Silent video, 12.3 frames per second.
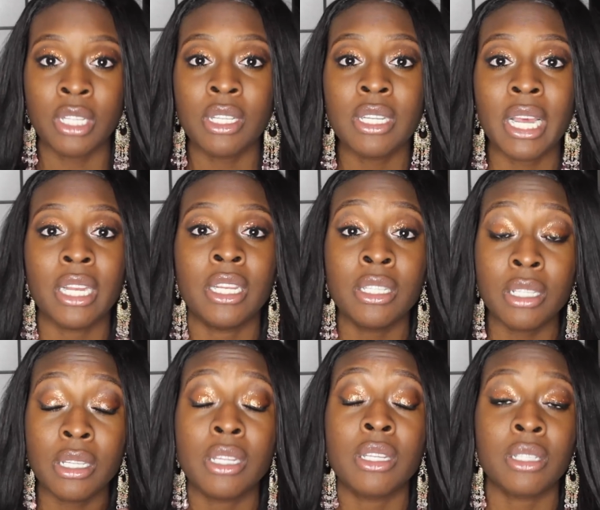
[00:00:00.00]
This is not, this
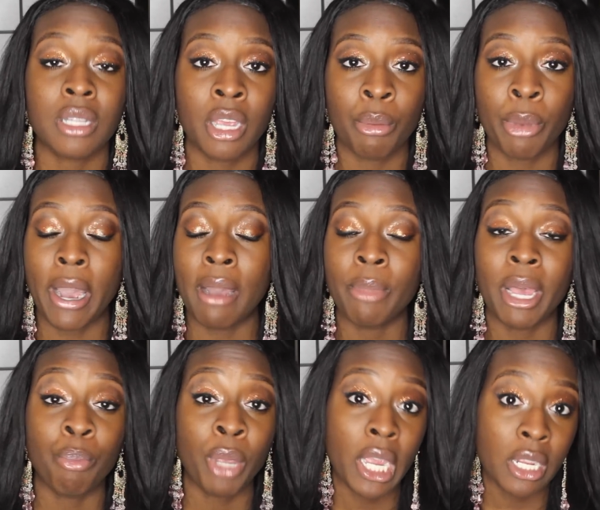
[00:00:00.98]
is a disclaimer. I'm
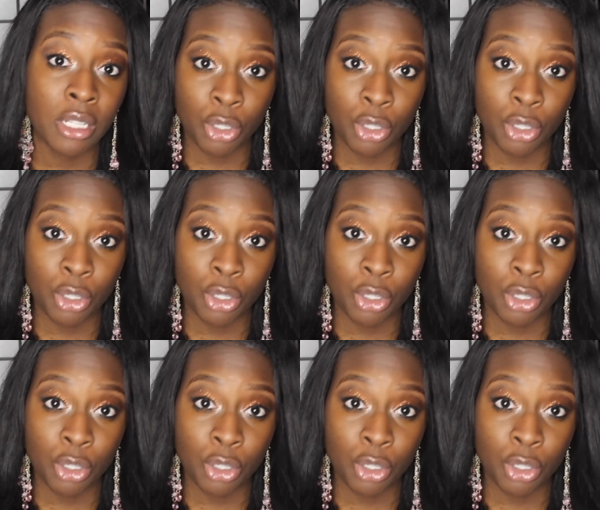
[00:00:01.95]
not paid